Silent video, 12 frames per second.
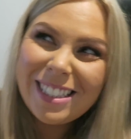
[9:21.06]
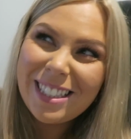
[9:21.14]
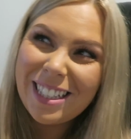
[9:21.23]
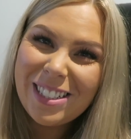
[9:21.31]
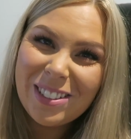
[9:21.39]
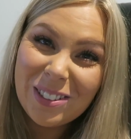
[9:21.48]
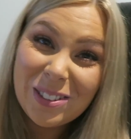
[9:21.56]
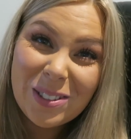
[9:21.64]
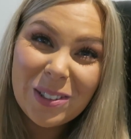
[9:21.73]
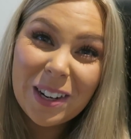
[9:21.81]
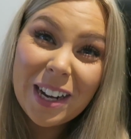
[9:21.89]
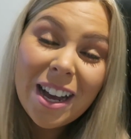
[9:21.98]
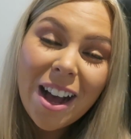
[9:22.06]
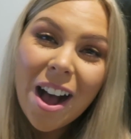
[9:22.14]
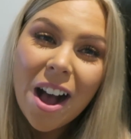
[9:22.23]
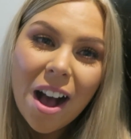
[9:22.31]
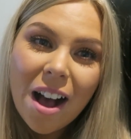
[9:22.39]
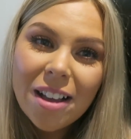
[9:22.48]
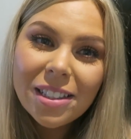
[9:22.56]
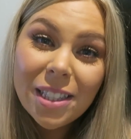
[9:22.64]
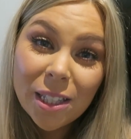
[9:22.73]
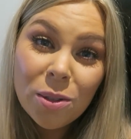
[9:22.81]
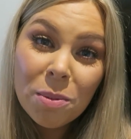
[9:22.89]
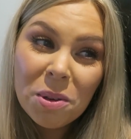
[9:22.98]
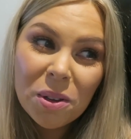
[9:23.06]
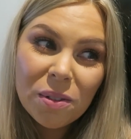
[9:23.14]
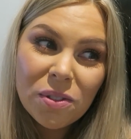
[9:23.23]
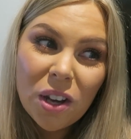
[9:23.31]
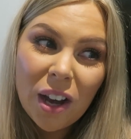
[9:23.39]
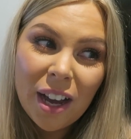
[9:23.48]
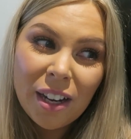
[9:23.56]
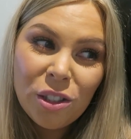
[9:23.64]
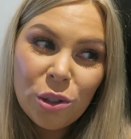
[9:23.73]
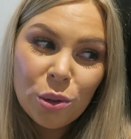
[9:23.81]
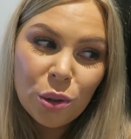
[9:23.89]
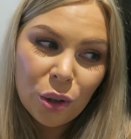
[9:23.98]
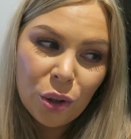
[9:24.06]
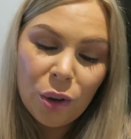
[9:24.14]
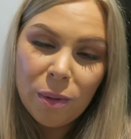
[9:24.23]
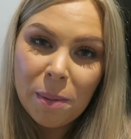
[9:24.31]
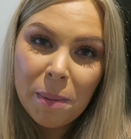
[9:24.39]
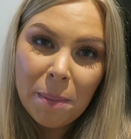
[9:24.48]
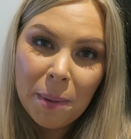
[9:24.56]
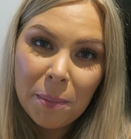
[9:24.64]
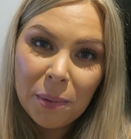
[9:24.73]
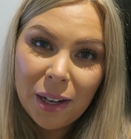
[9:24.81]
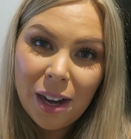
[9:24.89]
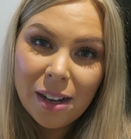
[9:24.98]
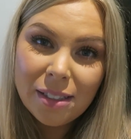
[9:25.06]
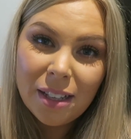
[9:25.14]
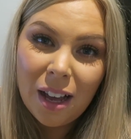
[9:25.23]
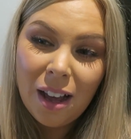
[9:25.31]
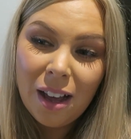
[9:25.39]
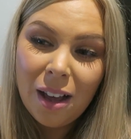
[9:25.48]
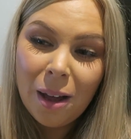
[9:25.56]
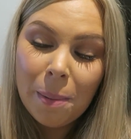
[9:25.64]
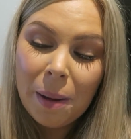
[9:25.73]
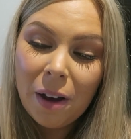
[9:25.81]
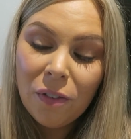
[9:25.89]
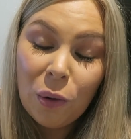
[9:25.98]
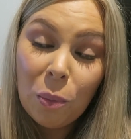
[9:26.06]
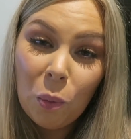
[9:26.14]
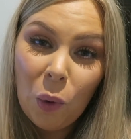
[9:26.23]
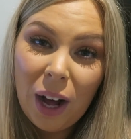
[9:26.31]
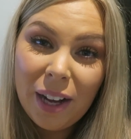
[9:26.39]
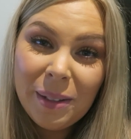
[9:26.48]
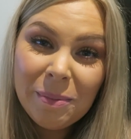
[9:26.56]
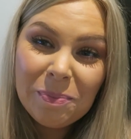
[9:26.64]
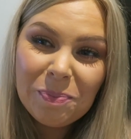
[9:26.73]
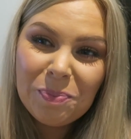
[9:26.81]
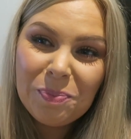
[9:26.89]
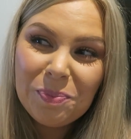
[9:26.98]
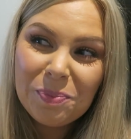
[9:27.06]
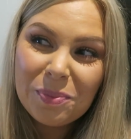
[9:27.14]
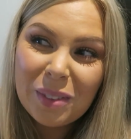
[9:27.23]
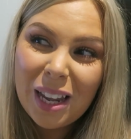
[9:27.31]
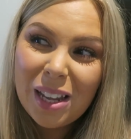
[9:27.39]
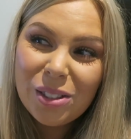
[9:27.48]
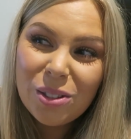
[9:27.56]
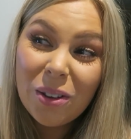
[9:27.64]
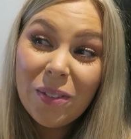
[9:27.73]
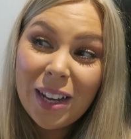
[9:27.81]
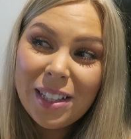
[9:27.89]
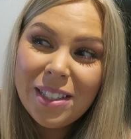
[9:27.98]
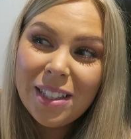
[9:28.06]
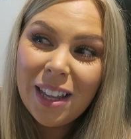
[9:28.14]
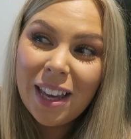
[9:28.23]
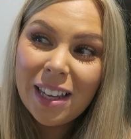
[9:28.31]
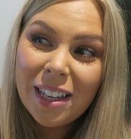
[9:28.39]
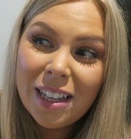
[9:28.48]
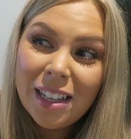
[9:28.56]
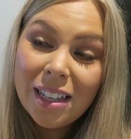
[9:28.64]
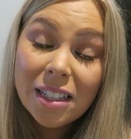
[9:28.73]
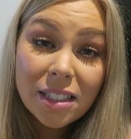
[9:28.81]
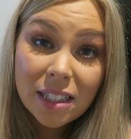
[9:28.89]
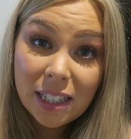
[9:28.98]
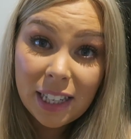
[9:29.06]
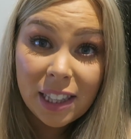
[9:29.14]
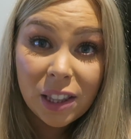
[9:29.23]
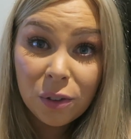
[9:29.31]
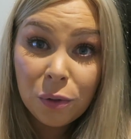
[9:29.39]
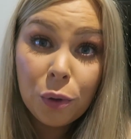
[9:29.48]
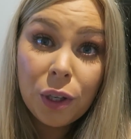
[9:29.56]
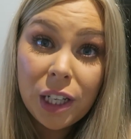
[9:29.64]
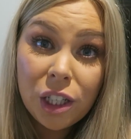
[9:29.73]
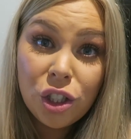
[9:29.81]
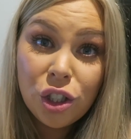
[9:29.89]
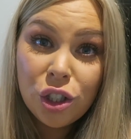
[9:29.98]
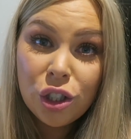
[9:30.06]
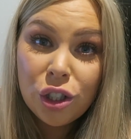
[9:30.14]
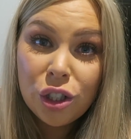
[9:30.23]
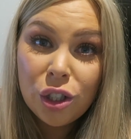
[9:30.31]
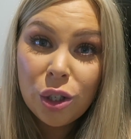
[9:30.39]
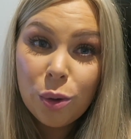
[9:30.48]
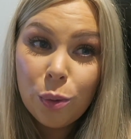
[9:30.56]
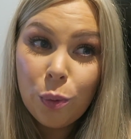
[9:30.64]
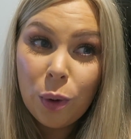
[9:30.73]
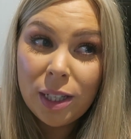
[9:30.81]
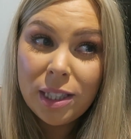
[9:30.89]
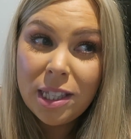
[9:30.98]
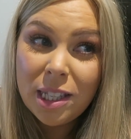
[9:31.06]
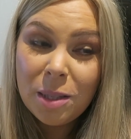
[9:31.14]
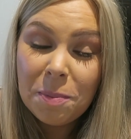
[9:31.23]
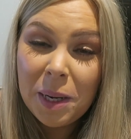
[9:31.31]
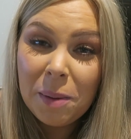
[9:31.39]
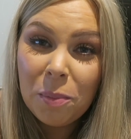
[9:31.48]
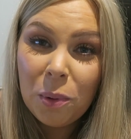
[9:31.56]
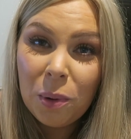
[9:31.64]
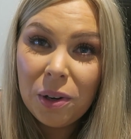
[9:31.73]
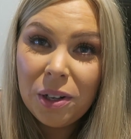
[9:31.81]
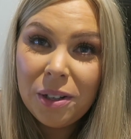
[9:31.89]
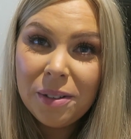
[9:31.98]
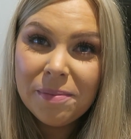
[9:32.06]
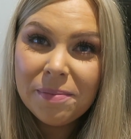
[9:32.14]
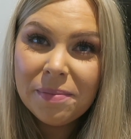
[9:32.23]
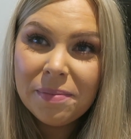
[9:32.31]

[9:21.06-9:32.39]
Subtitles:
such a long story. Since we moved, I do not know where my memory cards are apart from one. So I've had to like delete the footage once it's been imported.